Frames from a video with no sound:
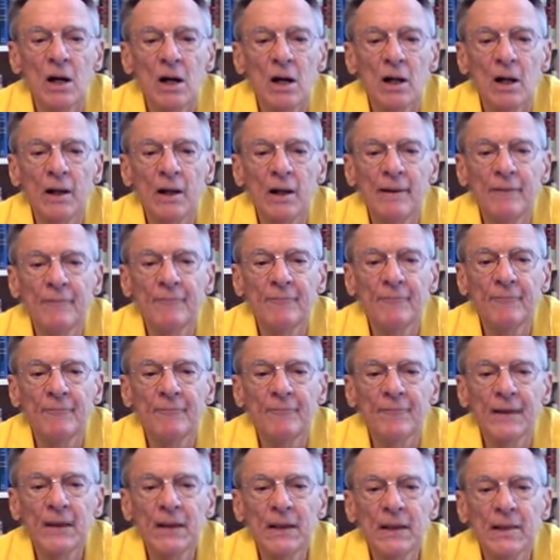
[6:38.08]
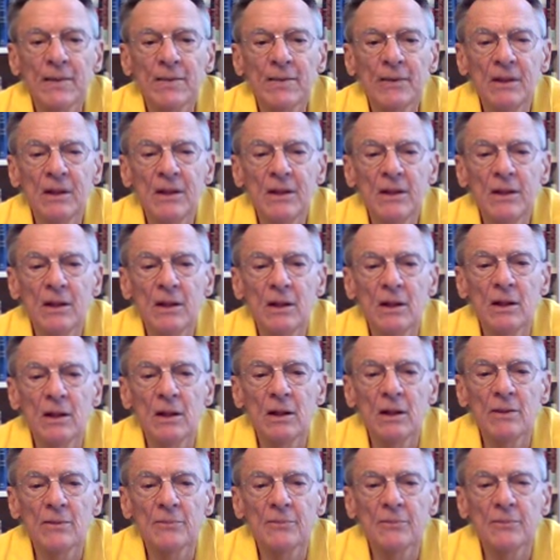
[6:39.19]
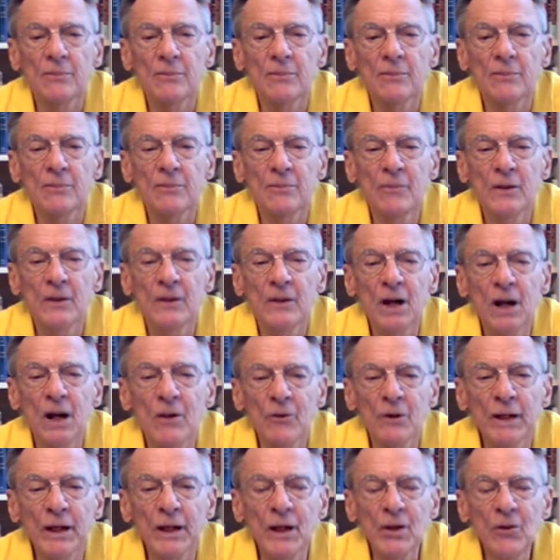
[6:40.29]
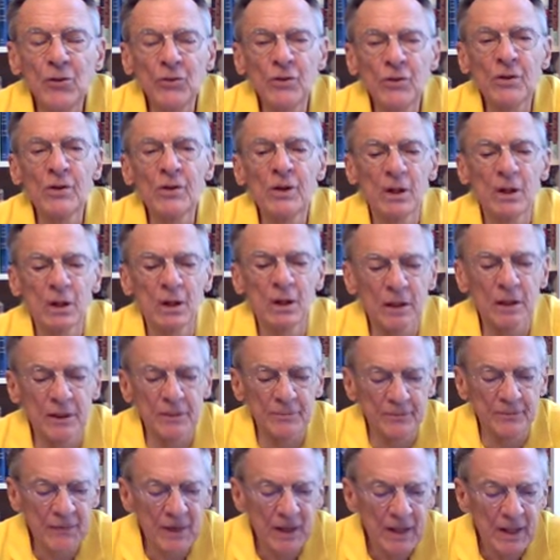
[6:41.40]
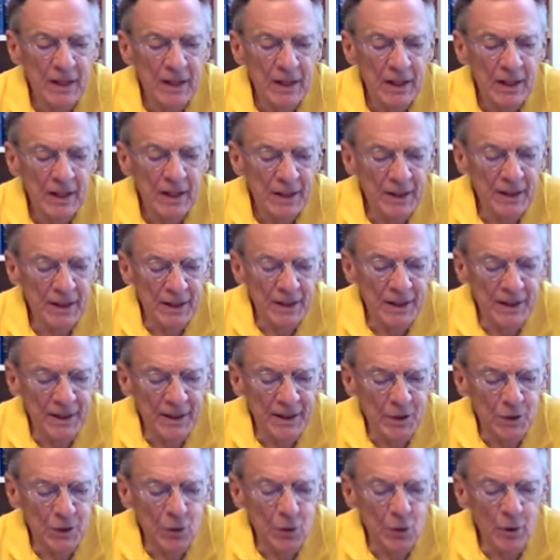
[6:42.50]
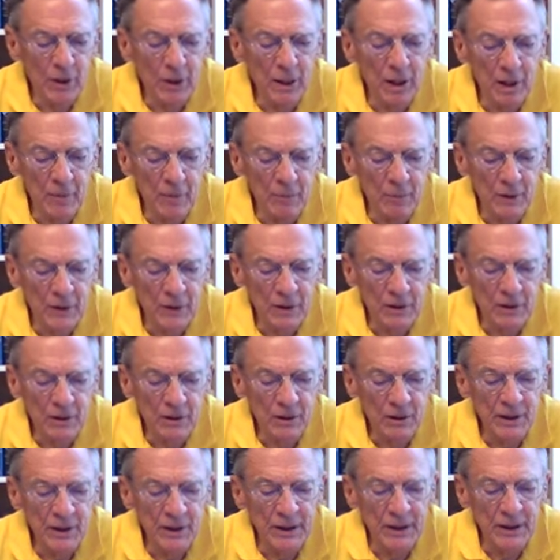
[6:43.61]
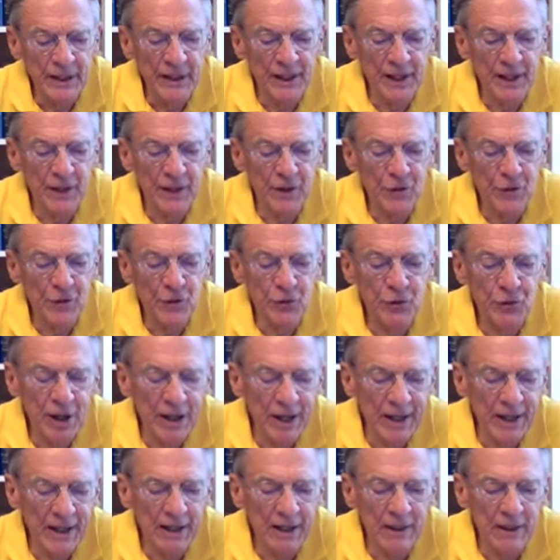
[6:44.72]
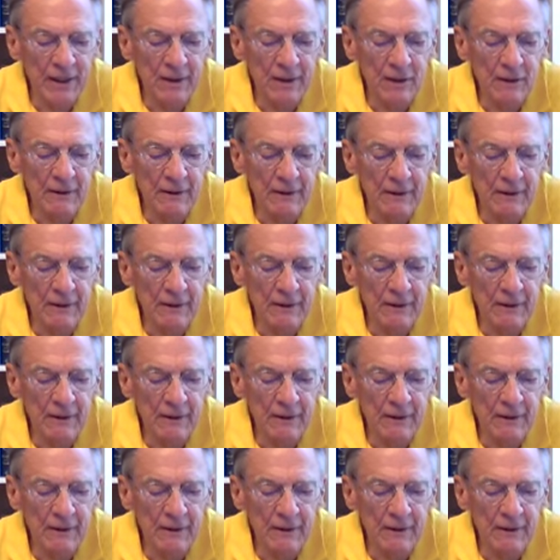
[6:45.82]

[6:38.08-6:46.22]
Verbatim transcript: Um, the uh, the congregation uh, it, growing up and looking at it as a child.